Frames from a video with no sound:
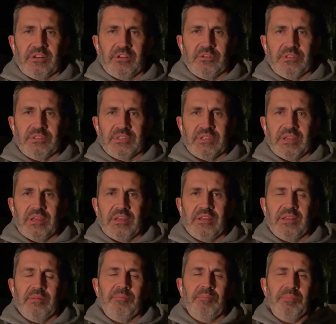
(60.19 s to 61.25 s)
goals.
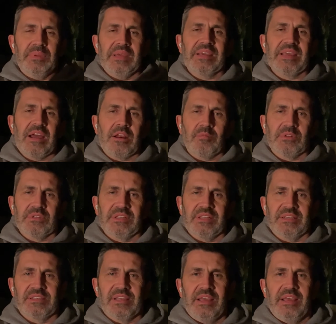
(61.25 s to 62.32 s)
Be accountable to
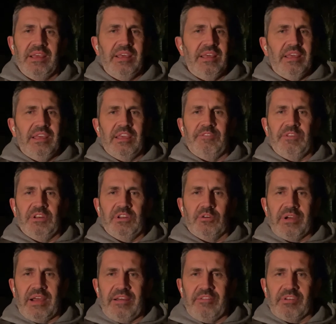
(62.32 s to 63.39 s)
this. If you
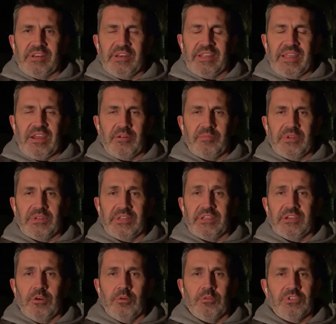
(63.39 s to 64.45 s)
don't have an accountability
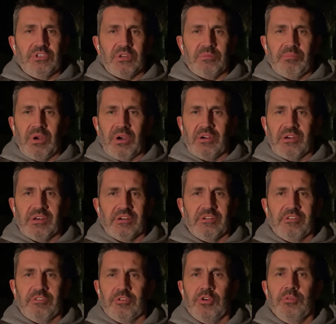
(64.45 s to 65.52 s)
coach, partner,
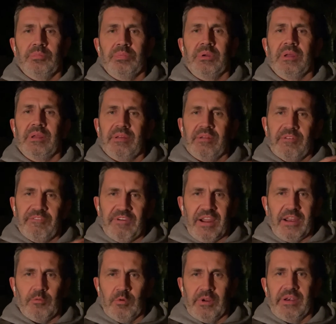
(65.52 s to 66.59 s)
group,
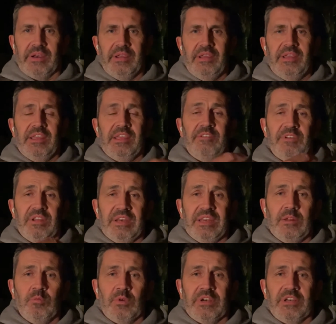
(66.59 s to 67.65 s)
find one. If you
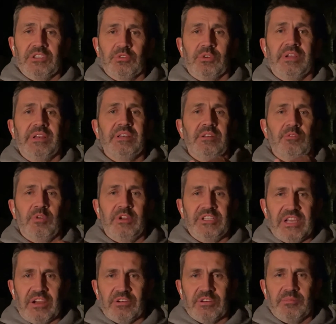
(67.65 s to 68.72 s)
need one to join,
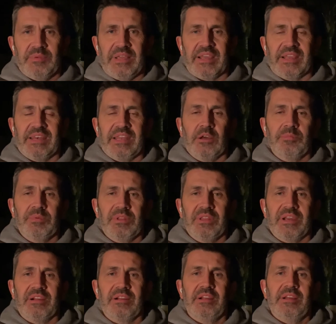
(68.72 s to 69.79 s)
reach out to me. I can help you
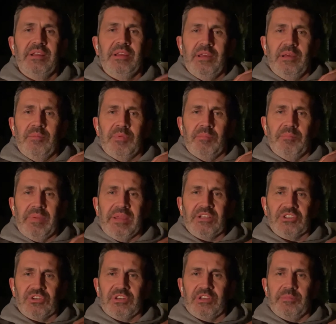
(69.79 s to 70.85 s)
there, but make
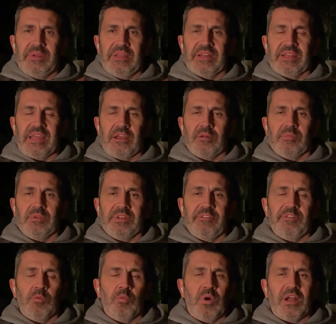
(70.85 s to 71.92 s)
sure you're being accountable.
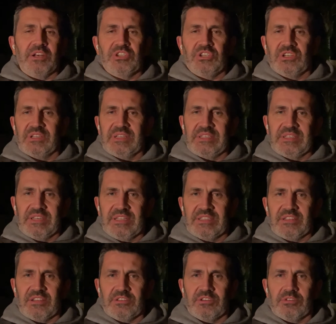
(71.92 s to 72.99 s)
If you're watching or listening to
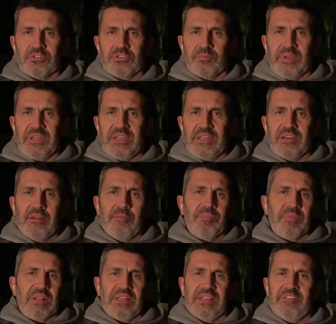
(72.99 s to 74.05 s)
this on social media,
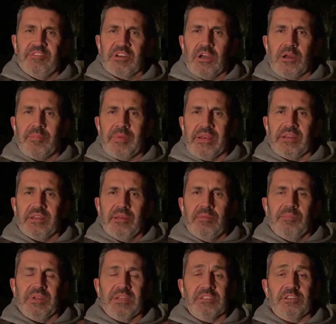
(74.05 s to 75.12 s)
leave a comment,
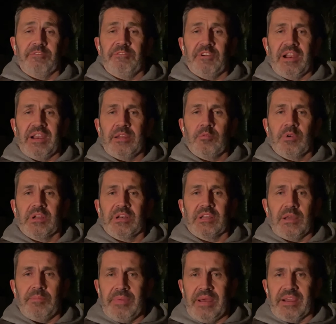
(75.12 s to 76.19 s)
because on Friday we're going to
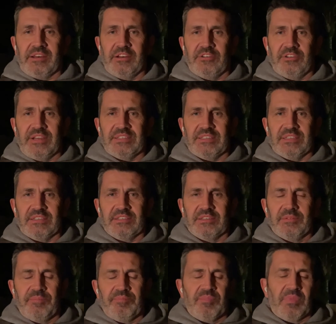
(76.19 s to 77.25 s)
come back and address this.
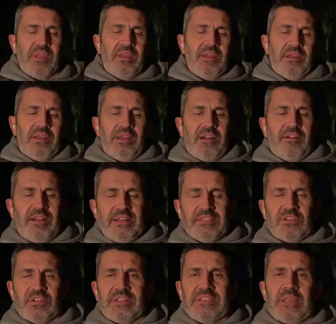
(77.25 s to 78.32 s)
All right,
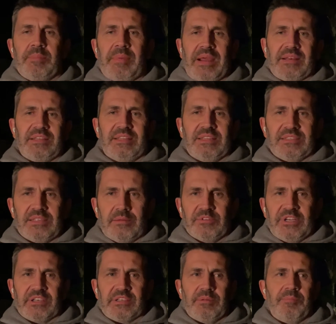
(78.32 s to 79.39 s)
so let's get back to this
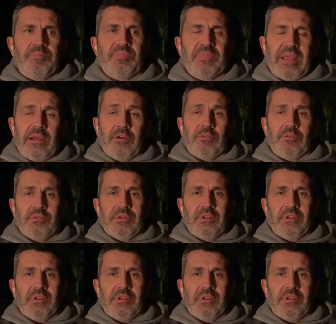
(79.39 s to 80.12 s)
subject. Now,